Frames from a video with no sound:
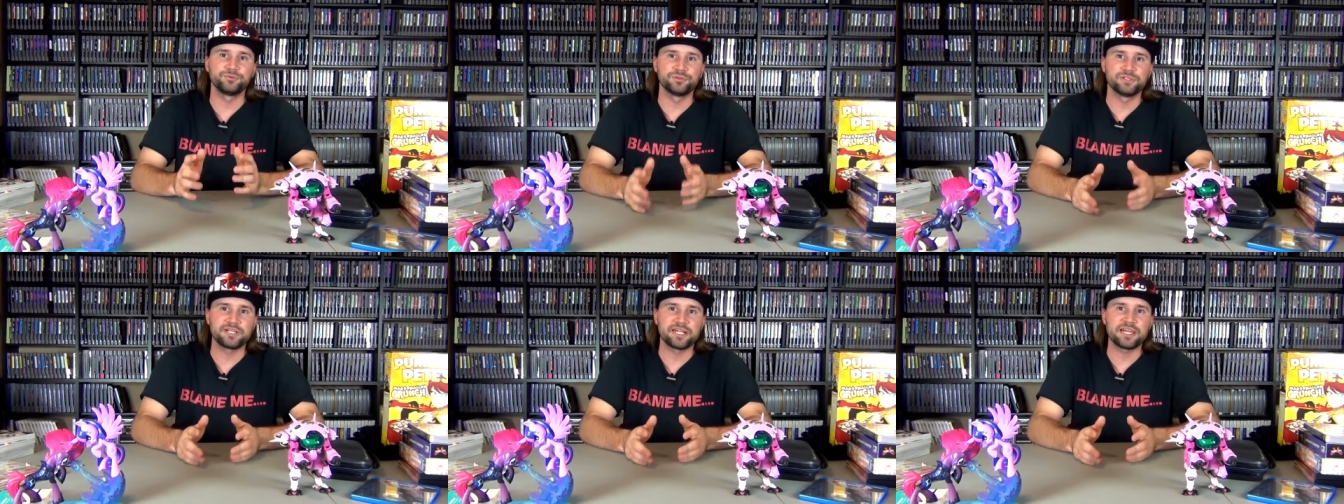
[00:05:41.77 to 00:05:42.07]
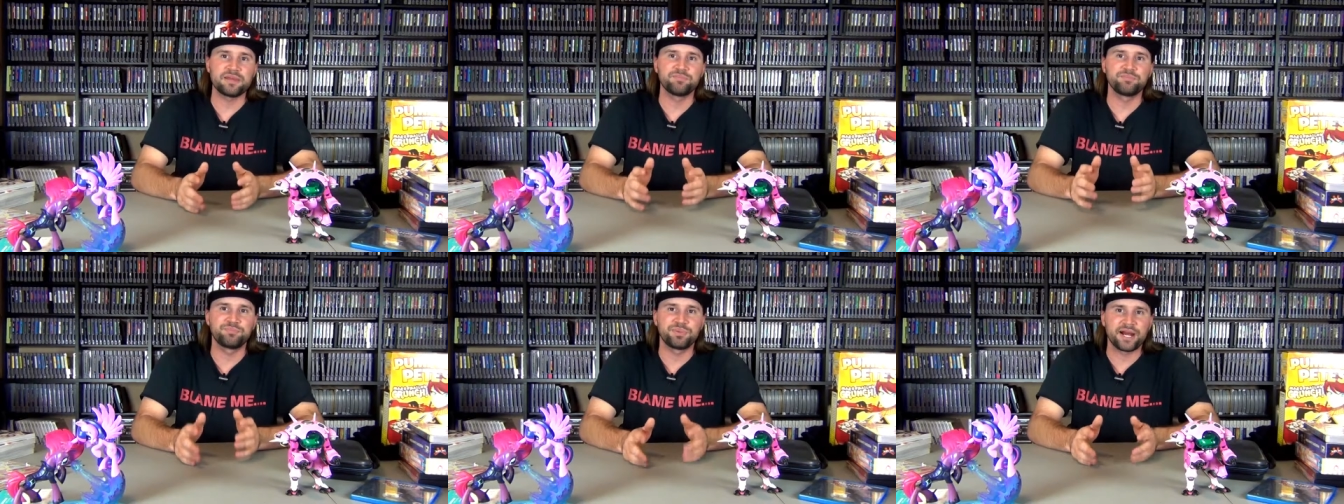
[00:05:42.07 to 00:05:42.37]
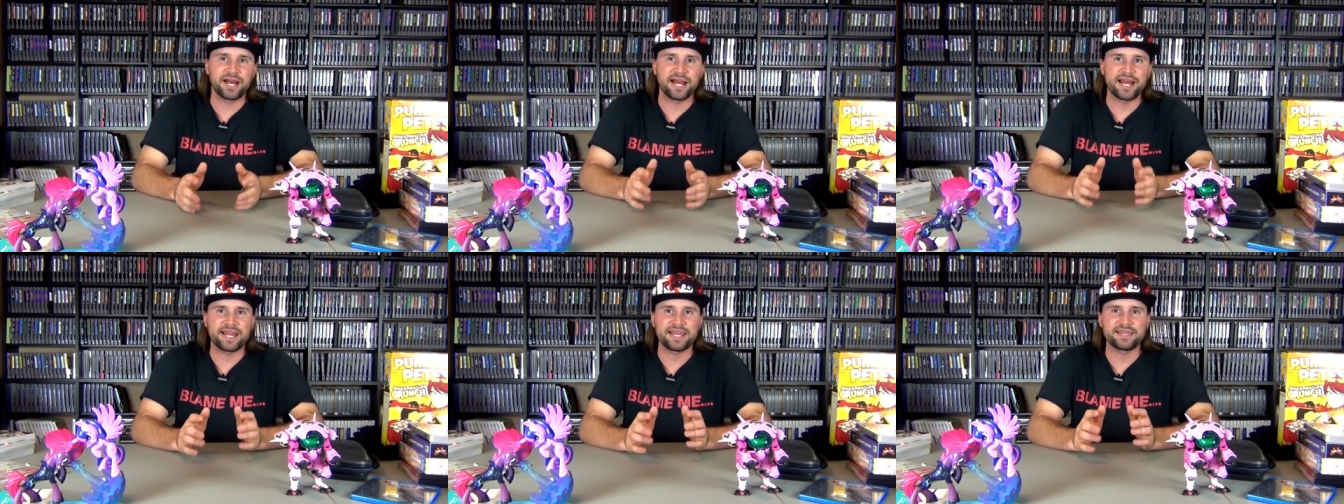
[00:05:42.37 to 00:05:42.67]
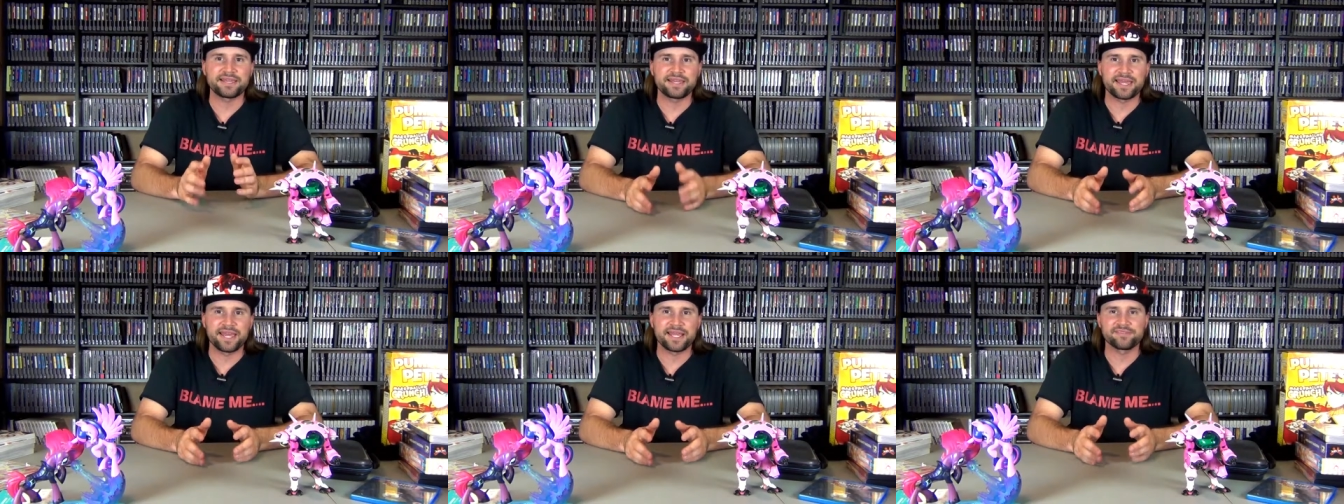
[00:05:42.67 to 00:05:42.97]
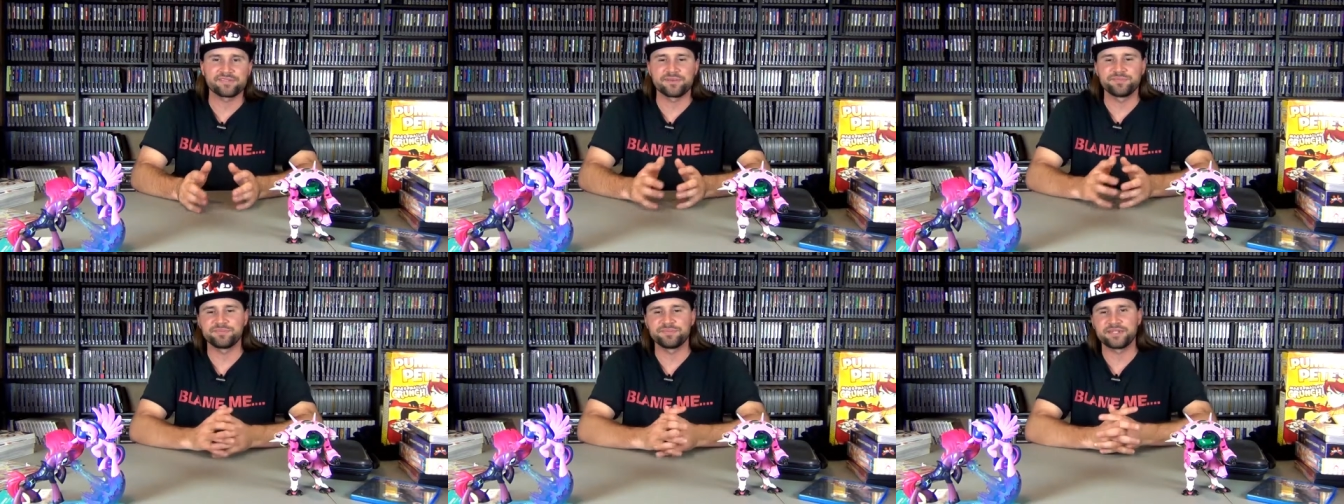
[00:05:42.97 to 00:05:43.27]
really buy
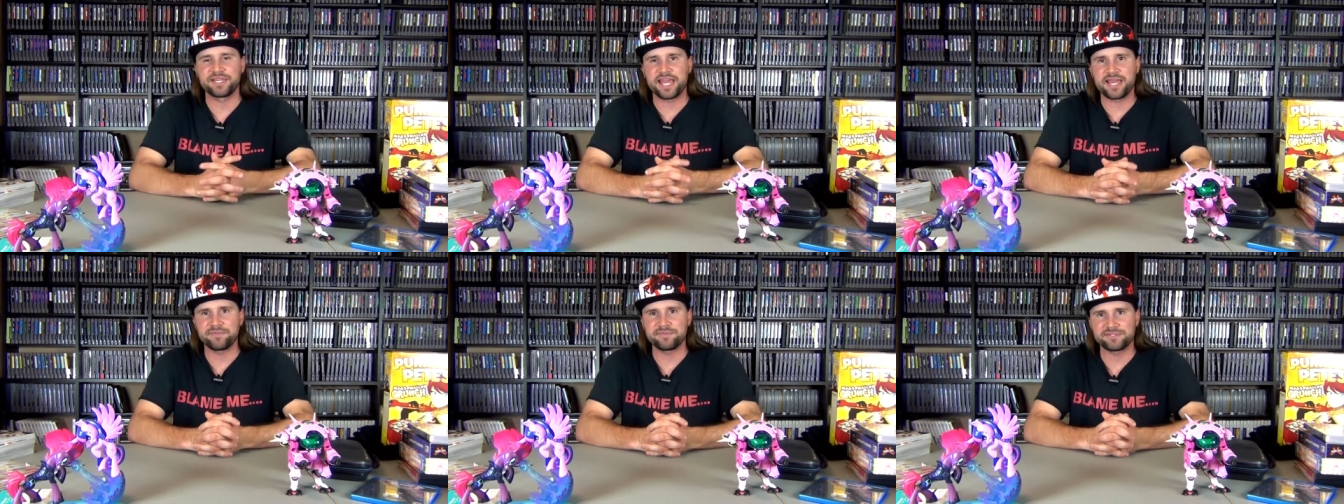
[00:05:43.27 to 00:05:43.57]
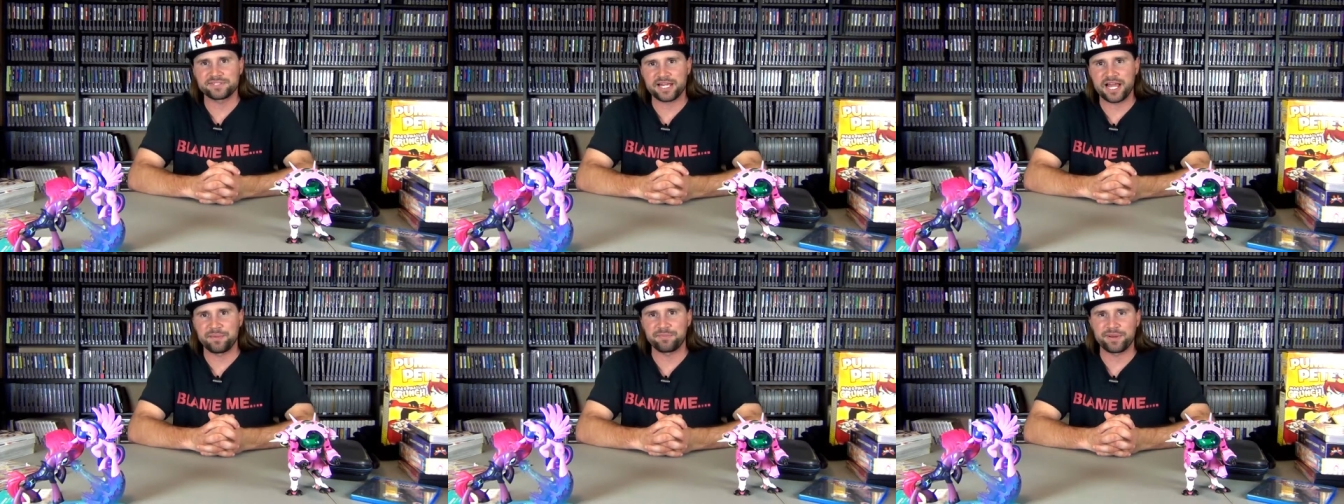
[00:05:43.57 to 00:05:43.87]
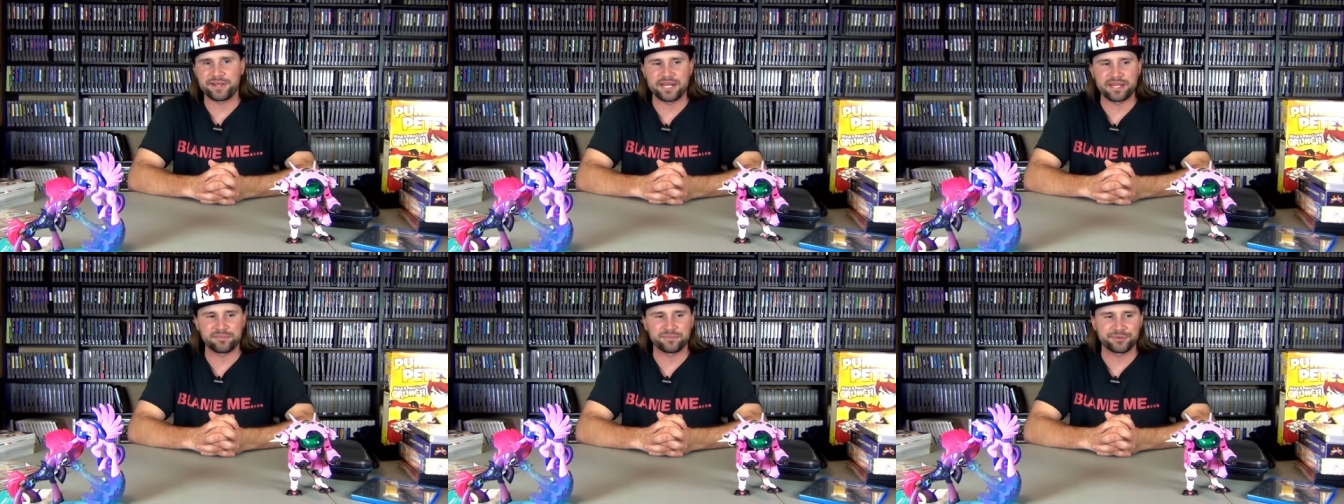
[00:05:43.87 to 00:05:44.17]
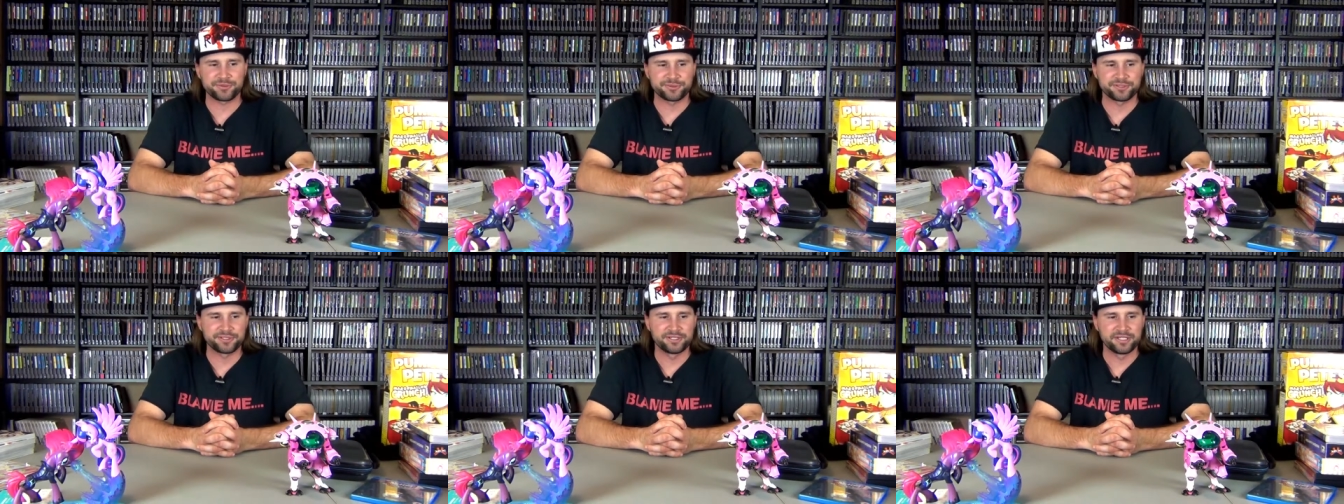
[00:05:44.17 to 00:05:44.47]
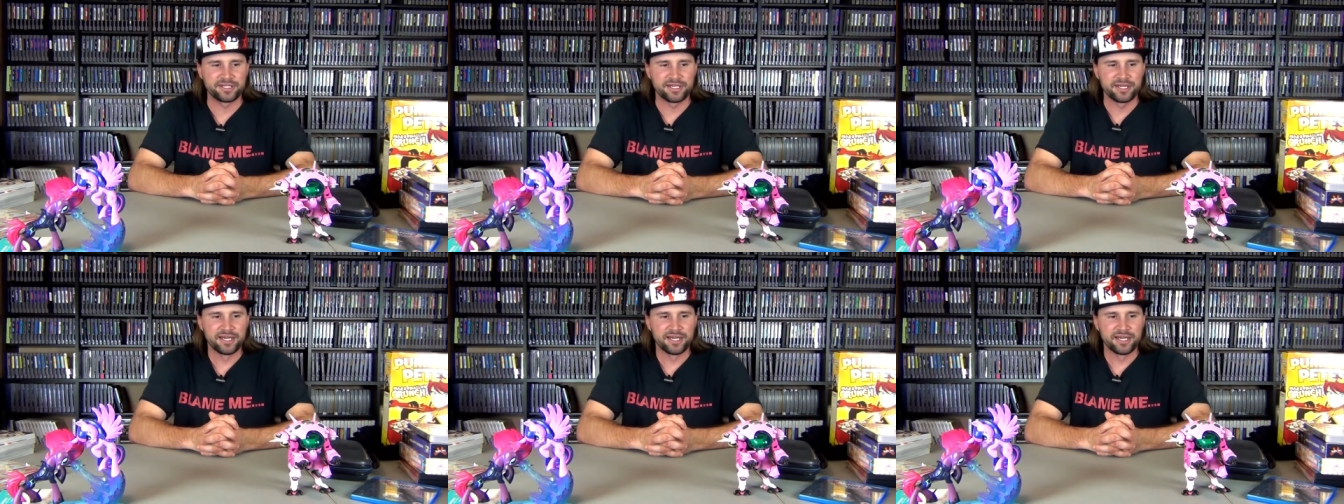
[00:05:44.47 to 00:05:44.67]
games from GameStop anymore,